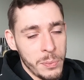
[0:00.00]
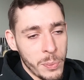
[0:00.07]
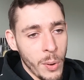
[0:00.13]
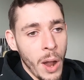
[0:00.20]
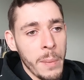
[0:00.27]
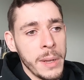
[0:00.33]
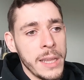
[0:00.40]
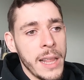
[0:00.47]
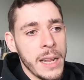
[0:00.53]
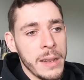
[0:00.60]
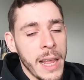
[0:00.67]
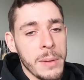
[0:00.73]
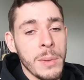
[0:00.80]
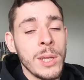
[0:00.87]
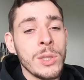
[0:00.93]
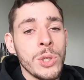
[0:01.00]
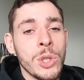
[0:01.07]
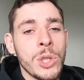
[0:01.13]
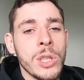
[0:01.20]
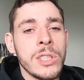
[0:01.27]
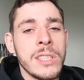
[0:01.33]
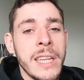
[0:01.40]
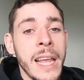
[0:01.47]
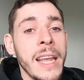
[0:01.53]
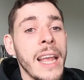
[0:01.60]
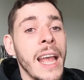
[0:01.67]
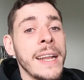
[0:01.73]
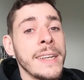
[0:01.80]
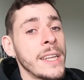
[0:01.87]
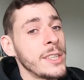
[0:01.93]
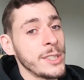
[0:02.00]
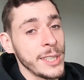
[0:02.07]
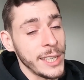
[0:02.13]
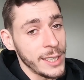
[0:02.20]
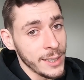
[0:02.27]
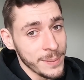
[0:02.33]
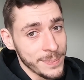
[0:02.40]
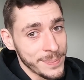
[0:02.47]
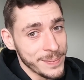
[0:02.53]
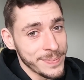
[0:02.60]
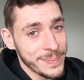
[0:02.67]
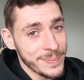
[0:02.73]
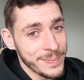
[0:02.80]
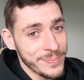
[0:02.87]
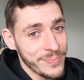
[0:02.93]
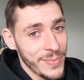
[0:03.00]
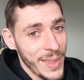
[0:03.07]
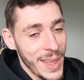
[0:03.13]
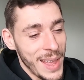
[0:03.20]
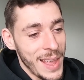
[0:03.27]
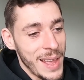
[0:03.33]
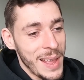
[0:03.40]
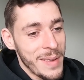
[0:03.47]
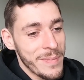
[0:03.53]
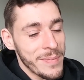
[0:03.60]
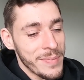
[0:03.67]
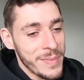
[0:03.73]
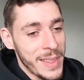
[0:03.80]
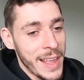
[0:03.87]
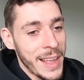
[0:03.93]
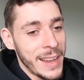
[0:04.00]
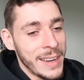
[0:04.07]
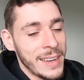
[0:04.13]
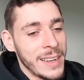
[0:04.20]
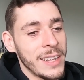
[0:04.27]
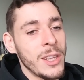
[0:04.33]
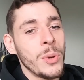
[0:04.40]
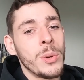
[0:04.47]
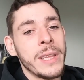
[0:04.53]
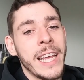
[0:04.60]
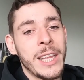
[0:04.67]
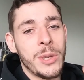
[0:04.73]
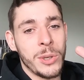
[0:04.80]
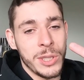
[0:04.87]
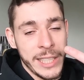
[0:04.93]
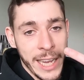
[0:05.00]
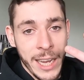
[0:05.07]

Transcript: probably then that means you should stay another year. Then you will get your